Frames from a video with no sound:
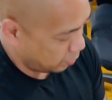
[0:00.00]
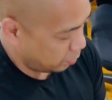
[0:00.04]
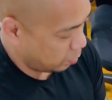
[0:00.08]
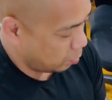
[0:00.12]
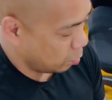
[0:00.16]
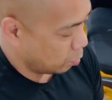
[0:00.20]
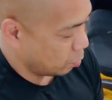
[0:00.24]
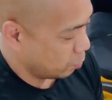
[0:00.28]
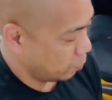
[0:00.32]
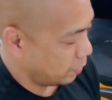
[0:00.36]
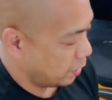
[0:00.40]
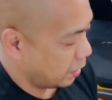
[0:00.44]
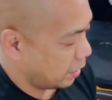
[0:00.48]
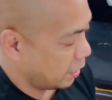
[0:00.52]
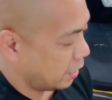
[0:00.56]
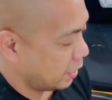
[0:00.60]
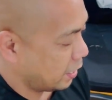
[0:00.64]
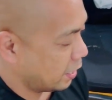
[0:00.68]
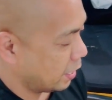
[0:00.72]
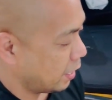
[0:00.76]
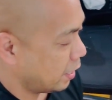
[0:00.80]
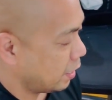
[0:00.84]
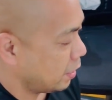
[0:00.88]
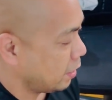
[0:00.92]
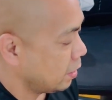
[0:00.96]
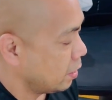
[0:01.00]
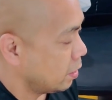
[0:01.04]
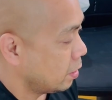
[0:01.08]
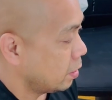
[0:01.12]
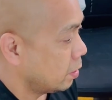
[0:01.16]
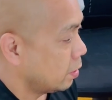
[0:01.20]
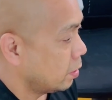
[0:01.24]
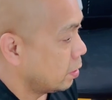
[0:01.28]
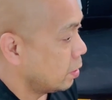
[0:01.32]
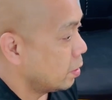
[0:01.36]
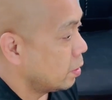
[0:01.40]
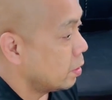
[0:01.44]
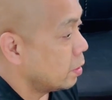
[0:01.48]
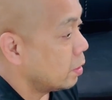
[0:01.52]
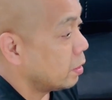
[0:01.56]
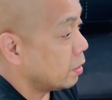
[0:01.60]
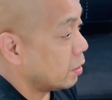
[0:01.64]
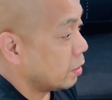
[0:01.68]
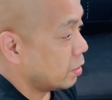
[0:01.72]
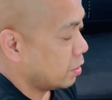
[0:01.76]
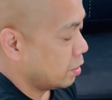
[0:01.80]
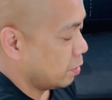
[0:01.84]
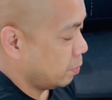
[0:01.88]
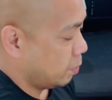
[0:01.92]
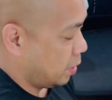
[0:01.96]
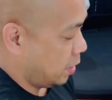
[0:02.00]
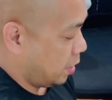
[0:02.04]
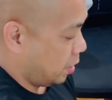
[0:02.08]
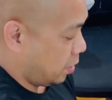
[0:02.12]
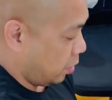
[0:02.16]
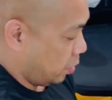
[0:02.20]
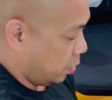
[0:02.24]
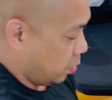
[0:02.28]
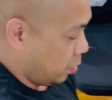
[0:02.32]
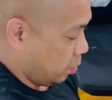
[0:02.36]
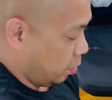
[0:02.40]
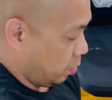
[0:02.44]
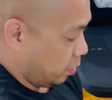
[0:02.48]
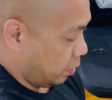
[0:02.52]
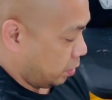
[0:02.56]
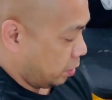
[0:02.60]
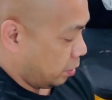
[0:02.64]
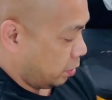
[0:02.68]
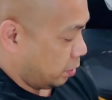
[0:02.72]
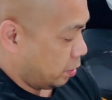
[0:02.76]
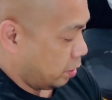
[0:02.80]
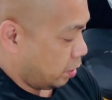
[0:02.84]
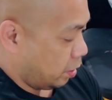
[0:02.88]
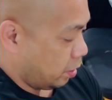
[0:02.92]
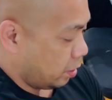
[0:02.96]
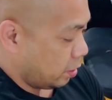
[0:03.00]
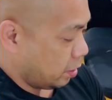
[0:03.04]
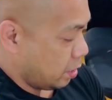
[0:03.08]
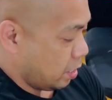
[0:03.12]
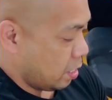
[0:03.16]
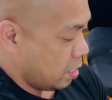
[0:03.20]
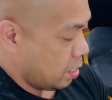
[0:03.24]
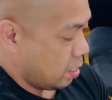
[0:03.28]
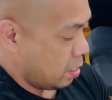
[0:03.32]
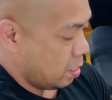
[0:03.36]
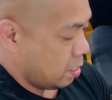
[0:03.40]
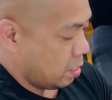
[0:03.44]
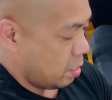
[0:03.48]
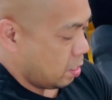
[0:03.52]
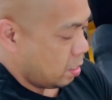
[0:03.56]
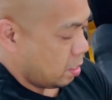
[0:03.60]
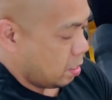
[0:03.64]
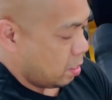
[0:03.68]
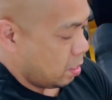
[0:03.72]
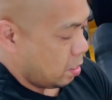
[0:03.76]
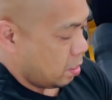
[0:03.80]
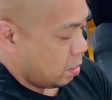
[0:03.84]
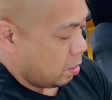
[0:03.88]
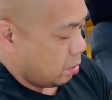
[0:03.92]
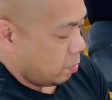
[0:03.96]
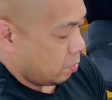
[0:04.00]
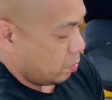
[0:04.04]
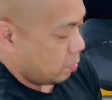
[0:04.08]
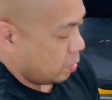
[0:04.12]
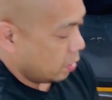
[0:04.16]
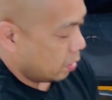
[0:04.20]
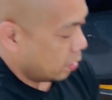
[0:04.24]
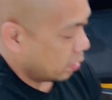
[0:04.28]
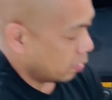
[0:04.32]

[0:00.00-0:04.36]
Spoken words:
to go over to AI. Need somebody controlling the dog. We are